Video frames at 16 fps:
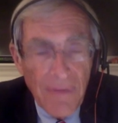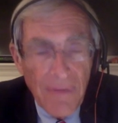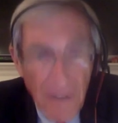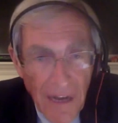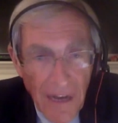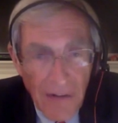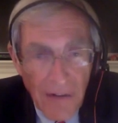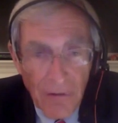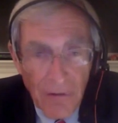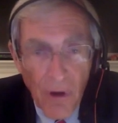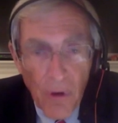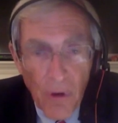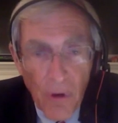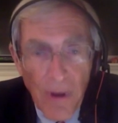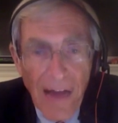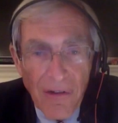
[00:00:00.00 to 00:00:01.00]
I don't know
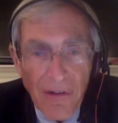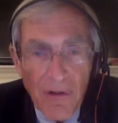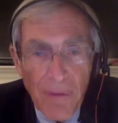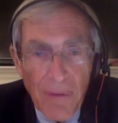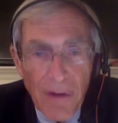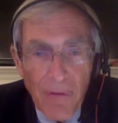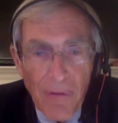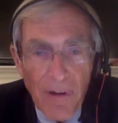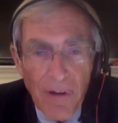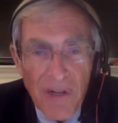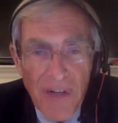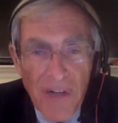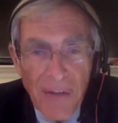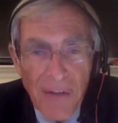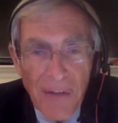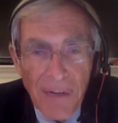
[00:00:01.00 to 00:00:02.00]
now, you might want to
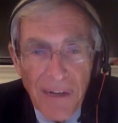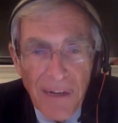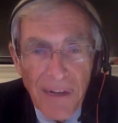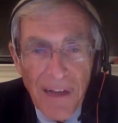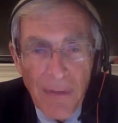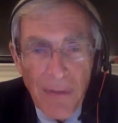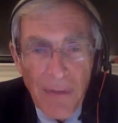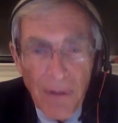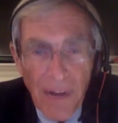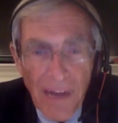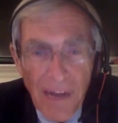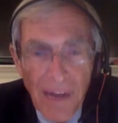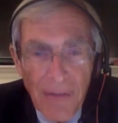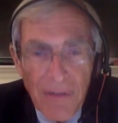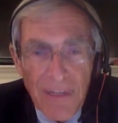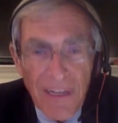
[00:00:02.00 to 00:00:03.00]
check, but when I
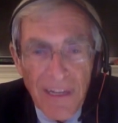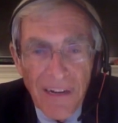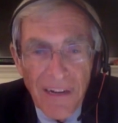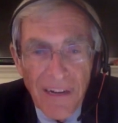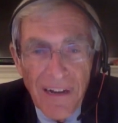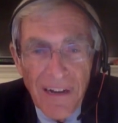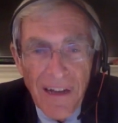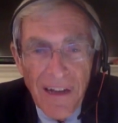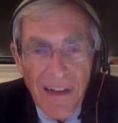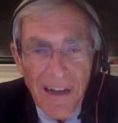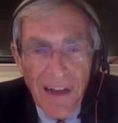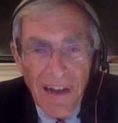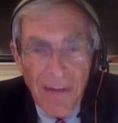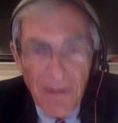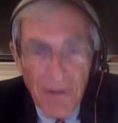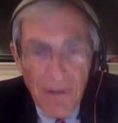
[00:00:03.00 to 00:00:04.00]
was there, I
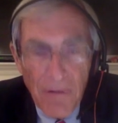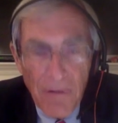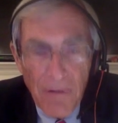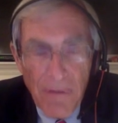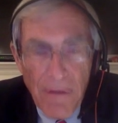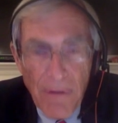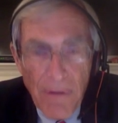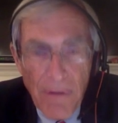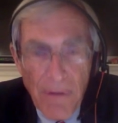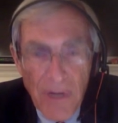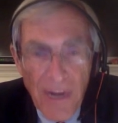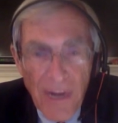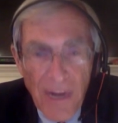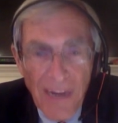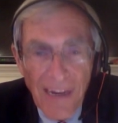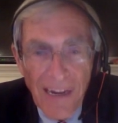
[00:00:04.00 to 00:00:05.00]
remember
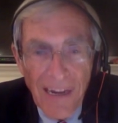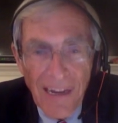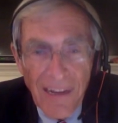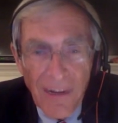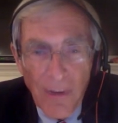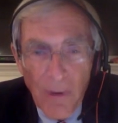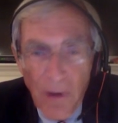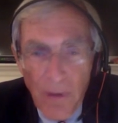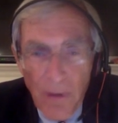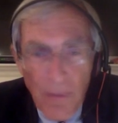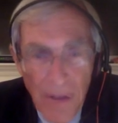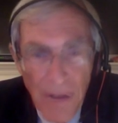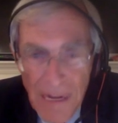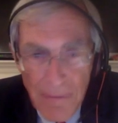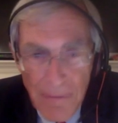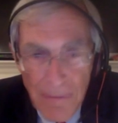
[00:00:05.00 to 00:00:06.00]
checking, and there were
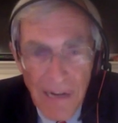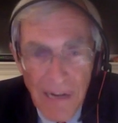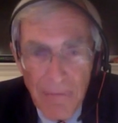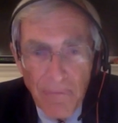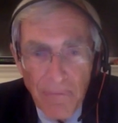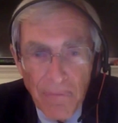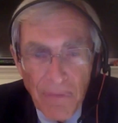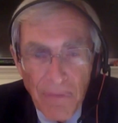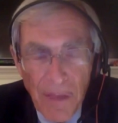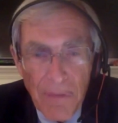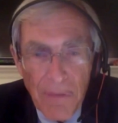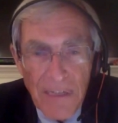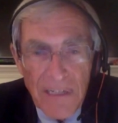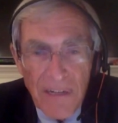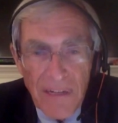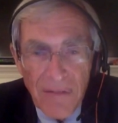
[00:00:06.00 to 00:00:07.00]
many, many
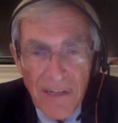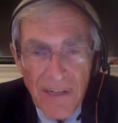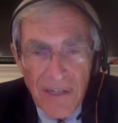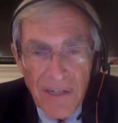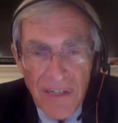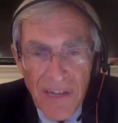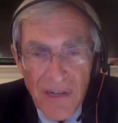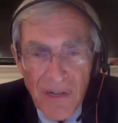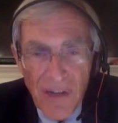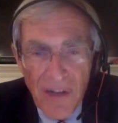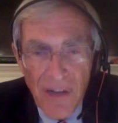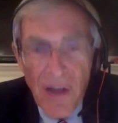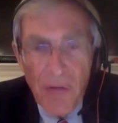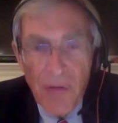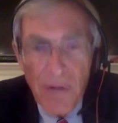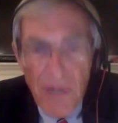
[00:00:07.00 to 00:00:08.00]
pieces of legislation
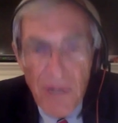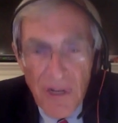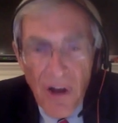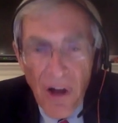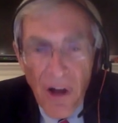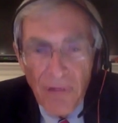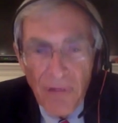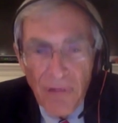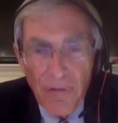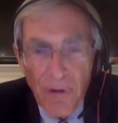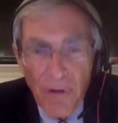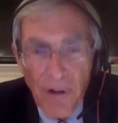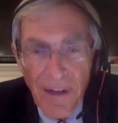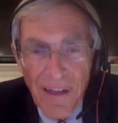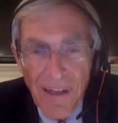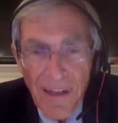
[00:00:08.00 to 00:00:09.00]
which called for
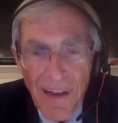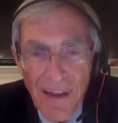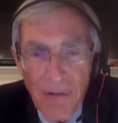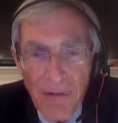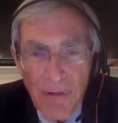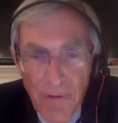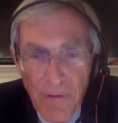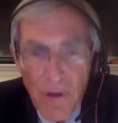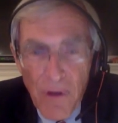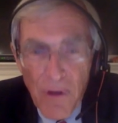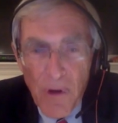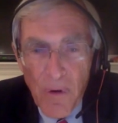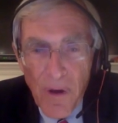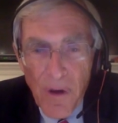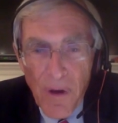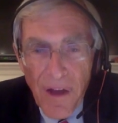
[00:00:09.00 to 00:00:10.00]
a
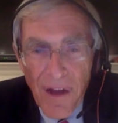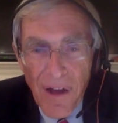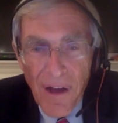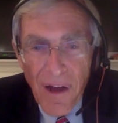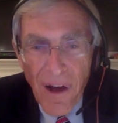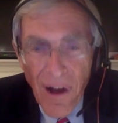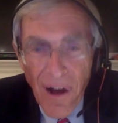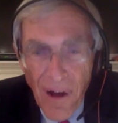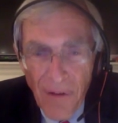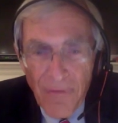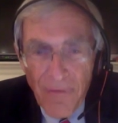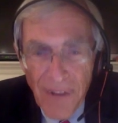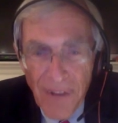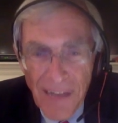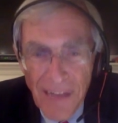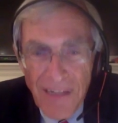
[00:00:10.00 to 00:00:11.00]
review of
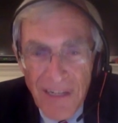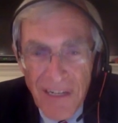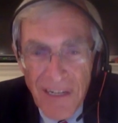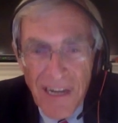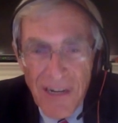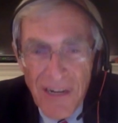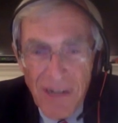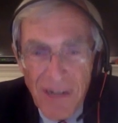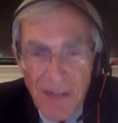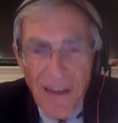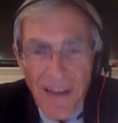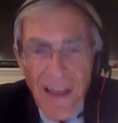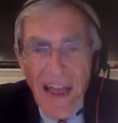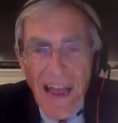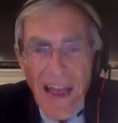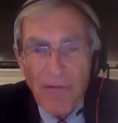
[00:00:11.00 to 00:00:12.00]
legislation
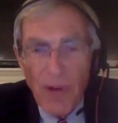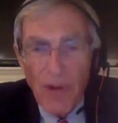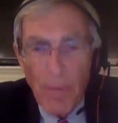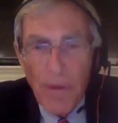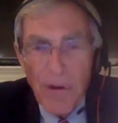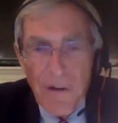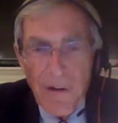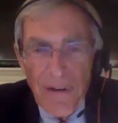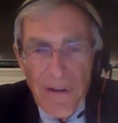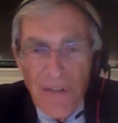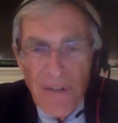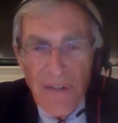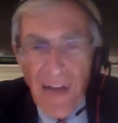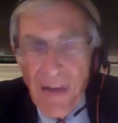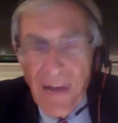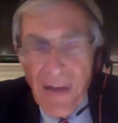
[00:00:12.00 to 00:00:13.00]
after a period of
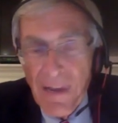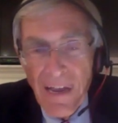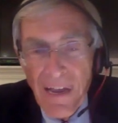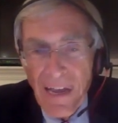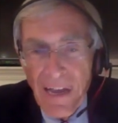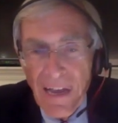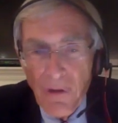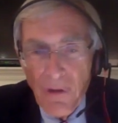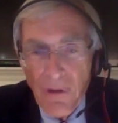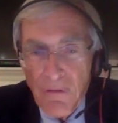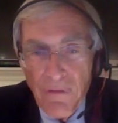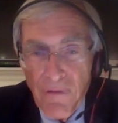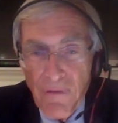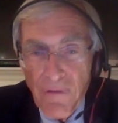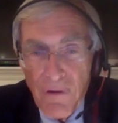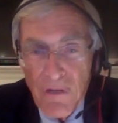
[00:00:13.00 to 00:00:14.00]
time, and those
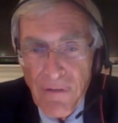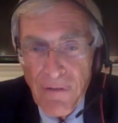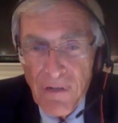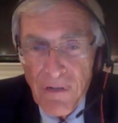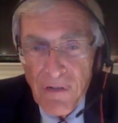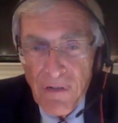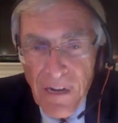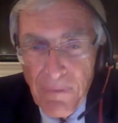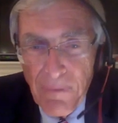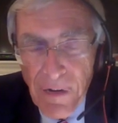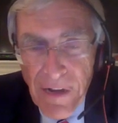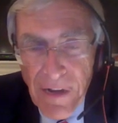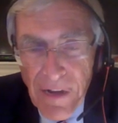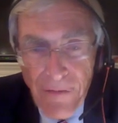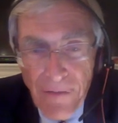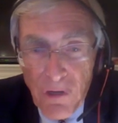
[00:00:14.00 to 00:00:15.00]
reviews never take
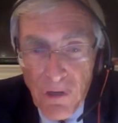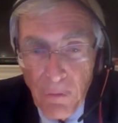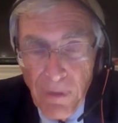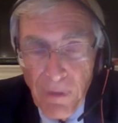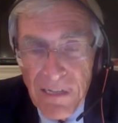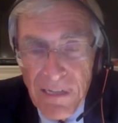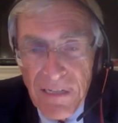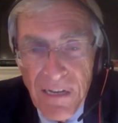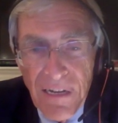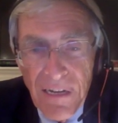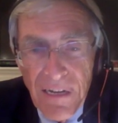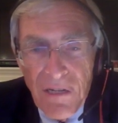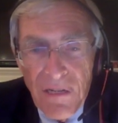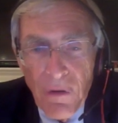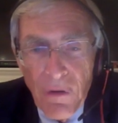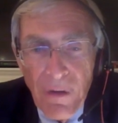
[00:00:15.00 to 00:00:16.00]
never took place.
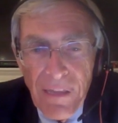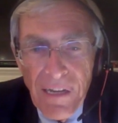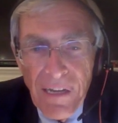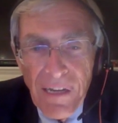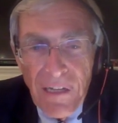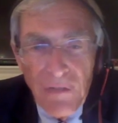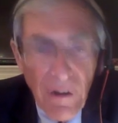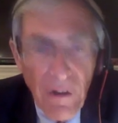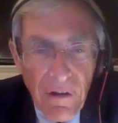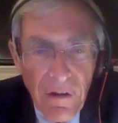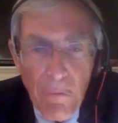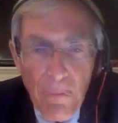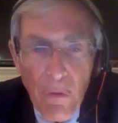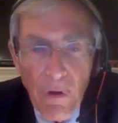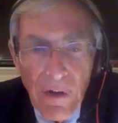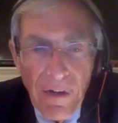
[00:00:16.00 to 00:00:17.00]
So I think it's very
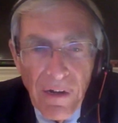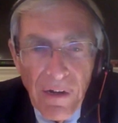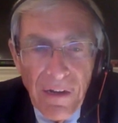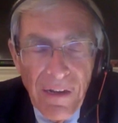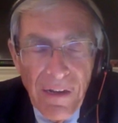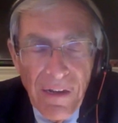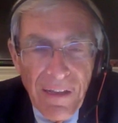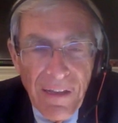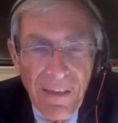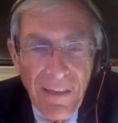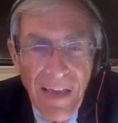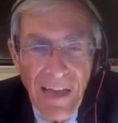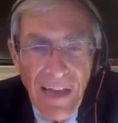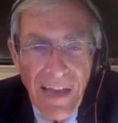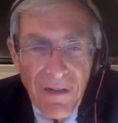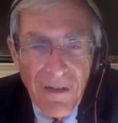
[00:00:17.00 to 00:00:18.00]
important
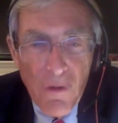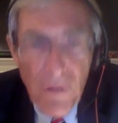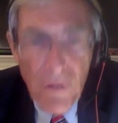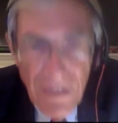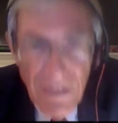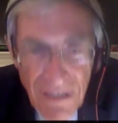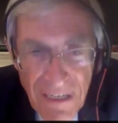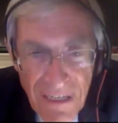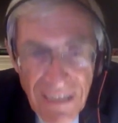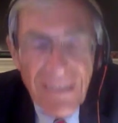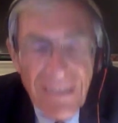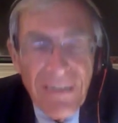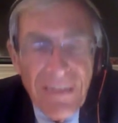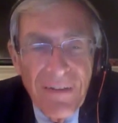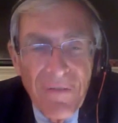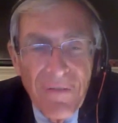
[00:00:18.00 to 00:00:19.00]
that you insist,
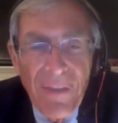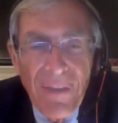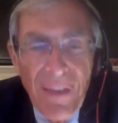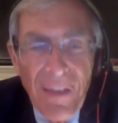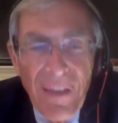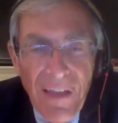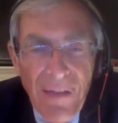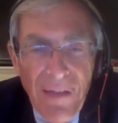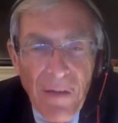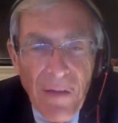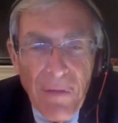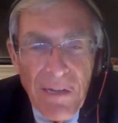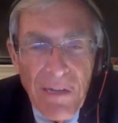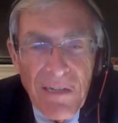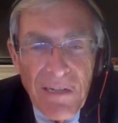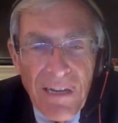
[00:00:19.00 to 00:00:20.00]
if I may
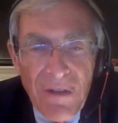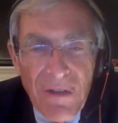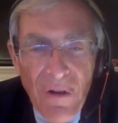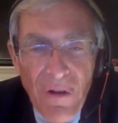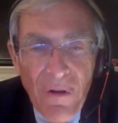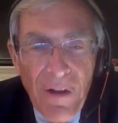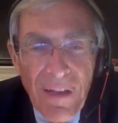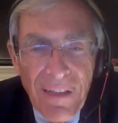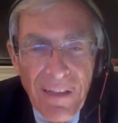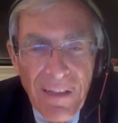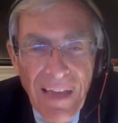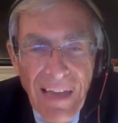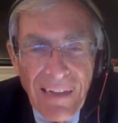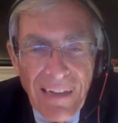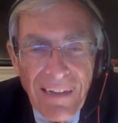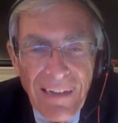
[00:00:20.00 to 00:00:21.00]
say so,
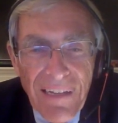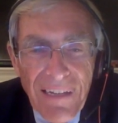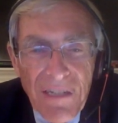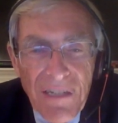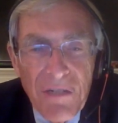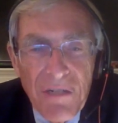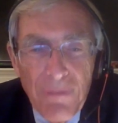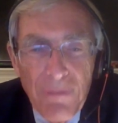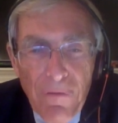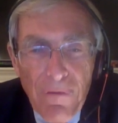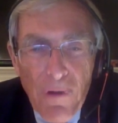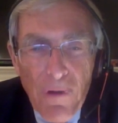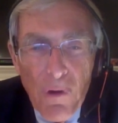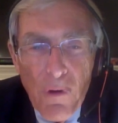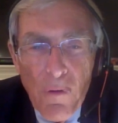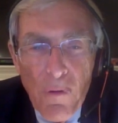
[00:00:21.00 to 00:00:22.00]
that this
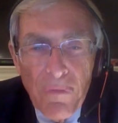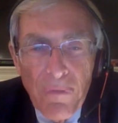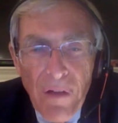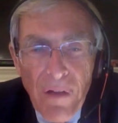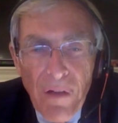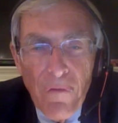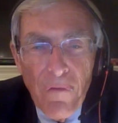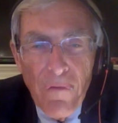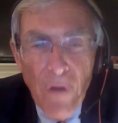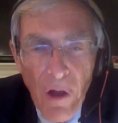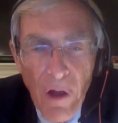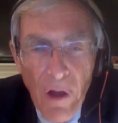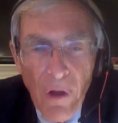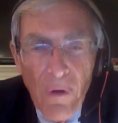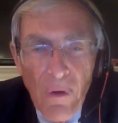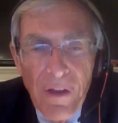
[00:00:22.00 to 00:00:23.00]
review
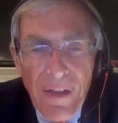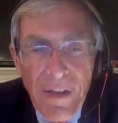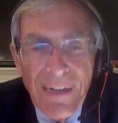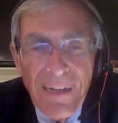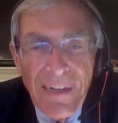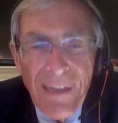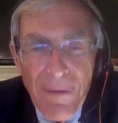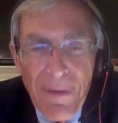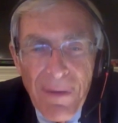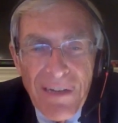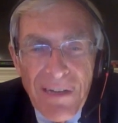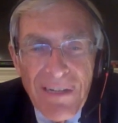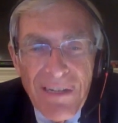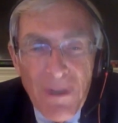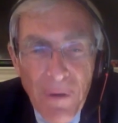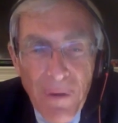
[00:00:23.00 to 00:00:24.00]
follow and commence
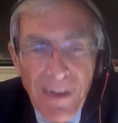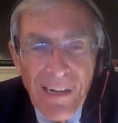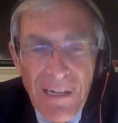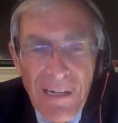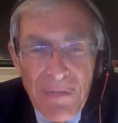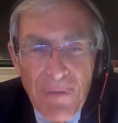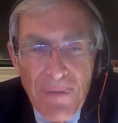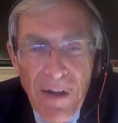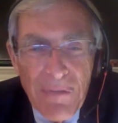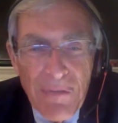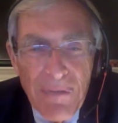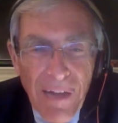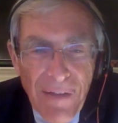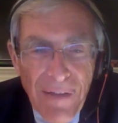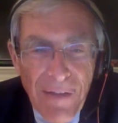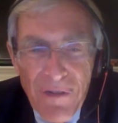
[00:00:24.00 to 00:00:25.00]
as quickly as possible
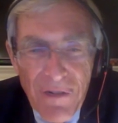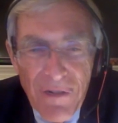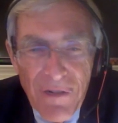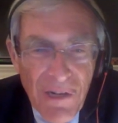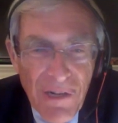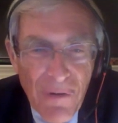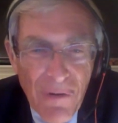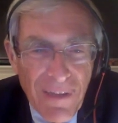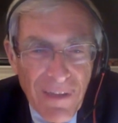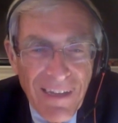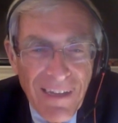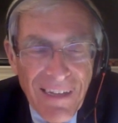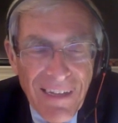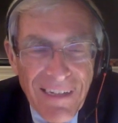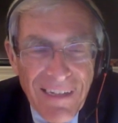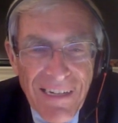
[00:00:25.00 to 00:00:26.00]
after you deal with
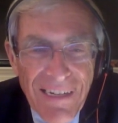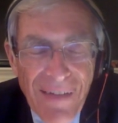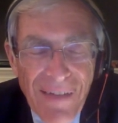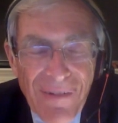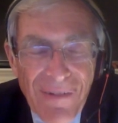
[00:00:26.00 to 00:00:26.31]
C7.